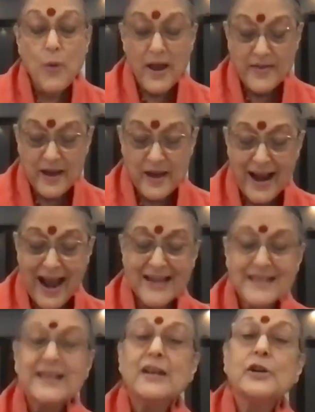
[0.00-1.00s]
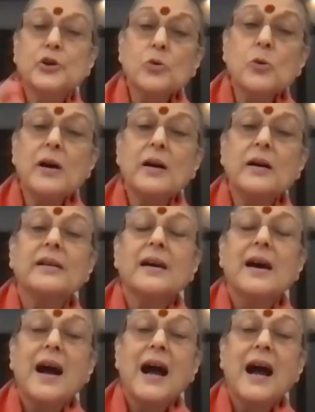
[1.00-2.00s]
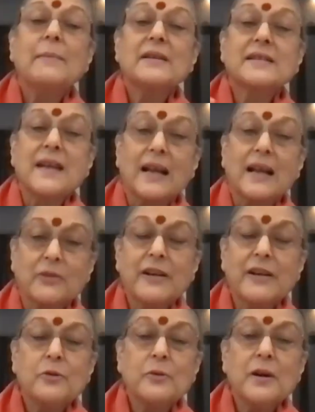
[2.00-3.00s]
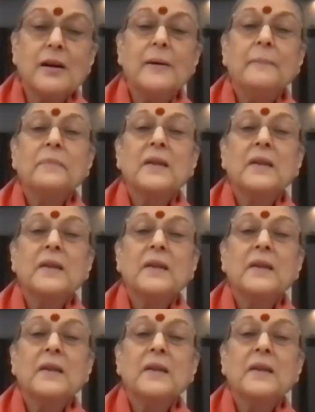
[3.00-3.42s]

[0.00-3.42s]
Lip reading: Whether as a doer, I am a sattvic doer,